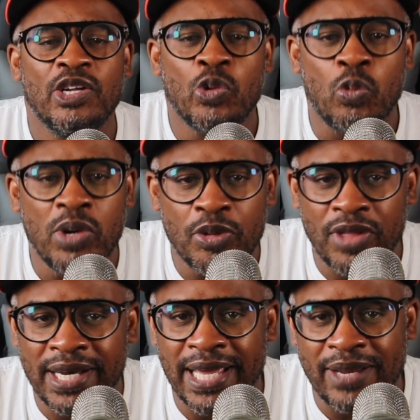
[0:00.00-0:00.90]
will
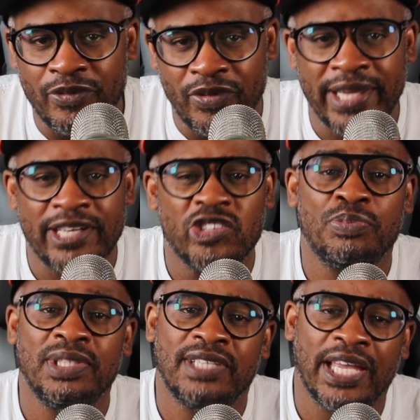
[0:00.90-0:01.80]
that advantage
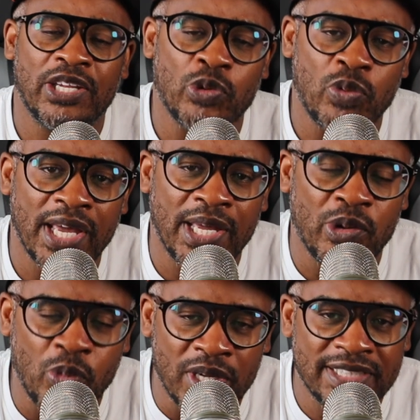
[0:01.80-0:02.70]
be taken away
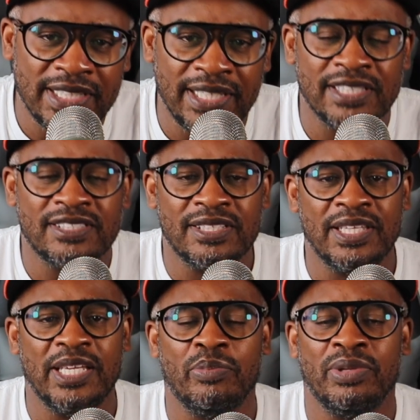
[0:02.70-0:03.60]
once he gets to the
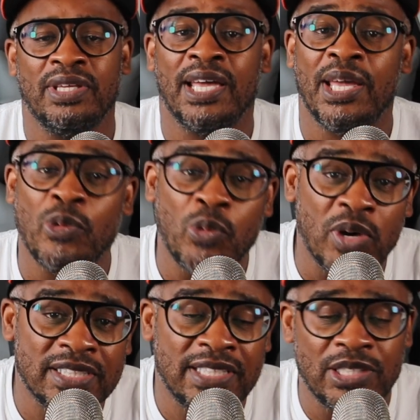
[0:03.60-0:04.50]
NBA,
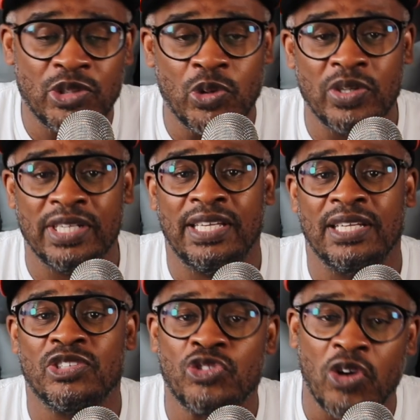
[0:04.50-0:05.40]
once he's going
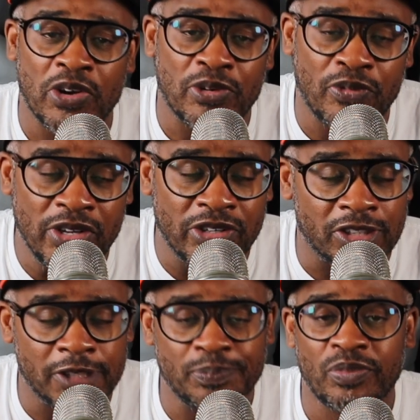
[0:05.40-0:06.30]
against stronger defenders?